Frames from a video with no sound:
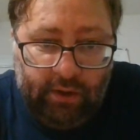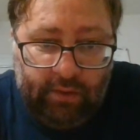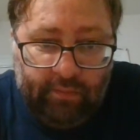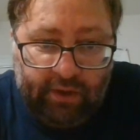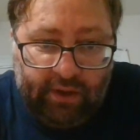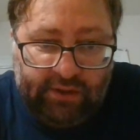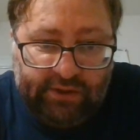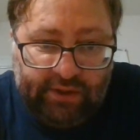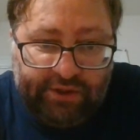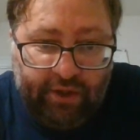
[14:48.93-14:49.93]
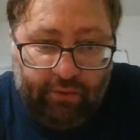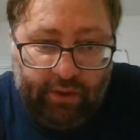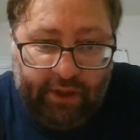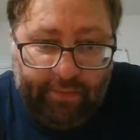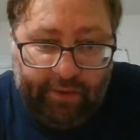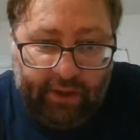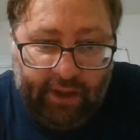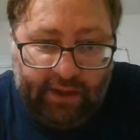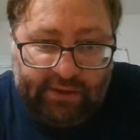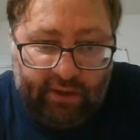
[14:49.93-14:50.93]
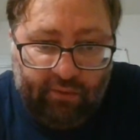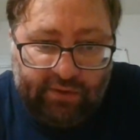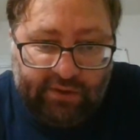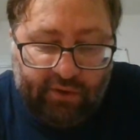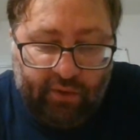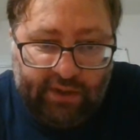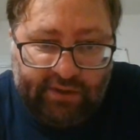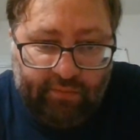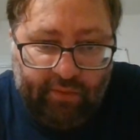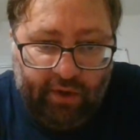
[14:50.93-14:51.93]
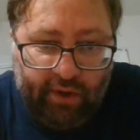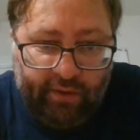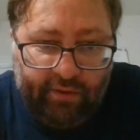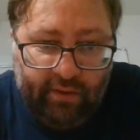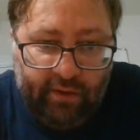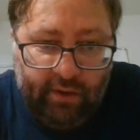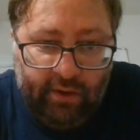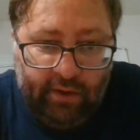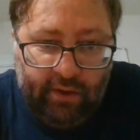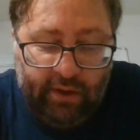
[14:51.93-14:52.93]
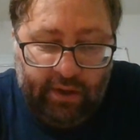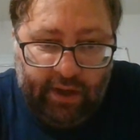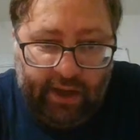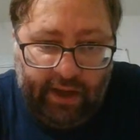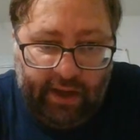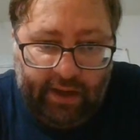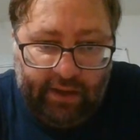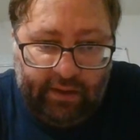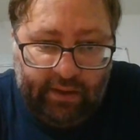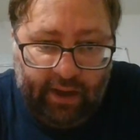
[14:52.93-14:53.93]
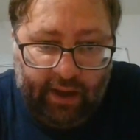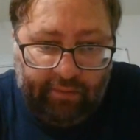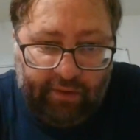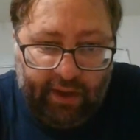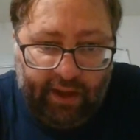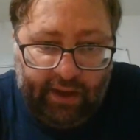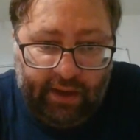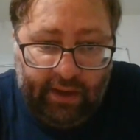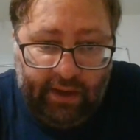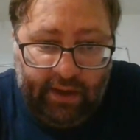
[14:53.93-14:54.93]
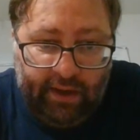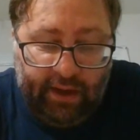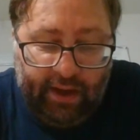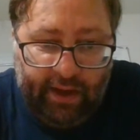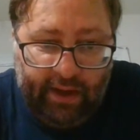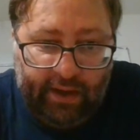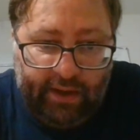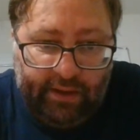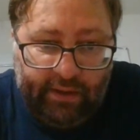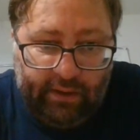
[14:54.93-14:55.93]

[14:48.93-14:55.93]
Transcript: Because she only came to class like once or twice a month. And after that, and